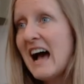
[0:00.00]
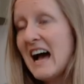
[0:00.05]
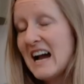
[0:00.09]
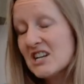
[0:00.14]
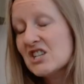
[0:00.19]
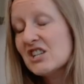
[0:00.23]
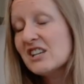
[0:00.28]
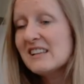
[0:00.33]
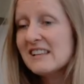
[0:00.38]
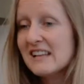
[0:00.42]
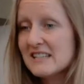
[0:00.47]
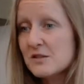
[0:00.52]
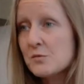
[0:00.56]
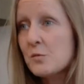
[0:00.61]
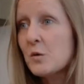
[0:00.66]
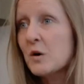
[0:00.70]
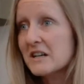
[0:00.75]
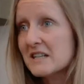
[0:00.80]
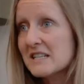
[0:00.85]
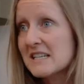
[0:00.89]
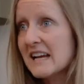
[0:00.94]
actually let's
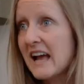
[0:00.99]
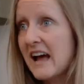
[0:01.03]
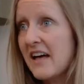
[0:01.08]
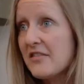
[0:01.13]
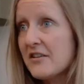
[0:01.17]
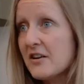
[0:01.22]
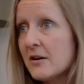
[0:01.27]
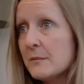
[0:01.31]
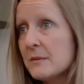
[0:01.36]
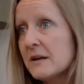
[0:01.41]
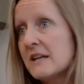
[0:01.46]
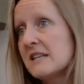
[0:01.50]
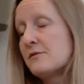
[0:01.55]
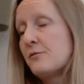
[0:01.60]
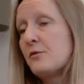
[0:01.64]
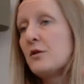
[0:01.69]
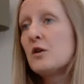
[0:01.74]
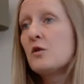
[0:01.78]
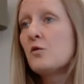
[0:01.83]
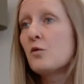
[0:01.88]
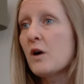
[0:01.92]
work together because if
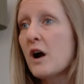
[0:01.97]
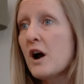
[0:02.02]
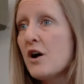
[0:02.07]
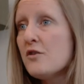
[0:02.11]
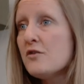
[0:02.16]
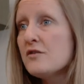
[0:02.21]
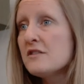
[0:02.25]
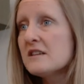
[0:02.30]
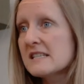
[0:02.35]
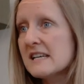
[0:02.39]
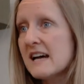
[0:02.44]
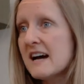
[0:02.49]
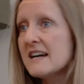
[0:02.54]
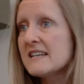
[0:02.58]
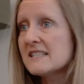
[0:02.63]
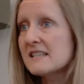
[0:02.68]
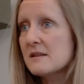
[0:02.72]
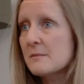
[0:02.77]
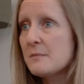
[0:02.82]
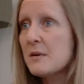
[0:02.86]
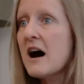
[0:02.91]
we grow the
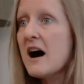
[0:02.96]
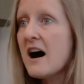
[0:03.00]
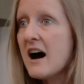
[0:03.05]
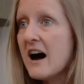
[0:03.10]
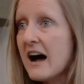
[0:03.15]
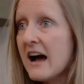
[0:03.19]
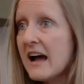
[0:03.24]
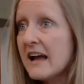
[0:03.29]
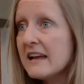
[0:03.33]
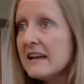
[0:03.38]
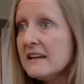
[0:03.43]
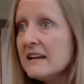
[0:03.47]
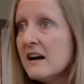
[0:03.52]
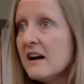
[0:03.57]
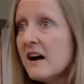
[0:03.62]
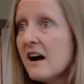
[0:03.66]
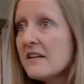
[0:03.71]
size of the pie,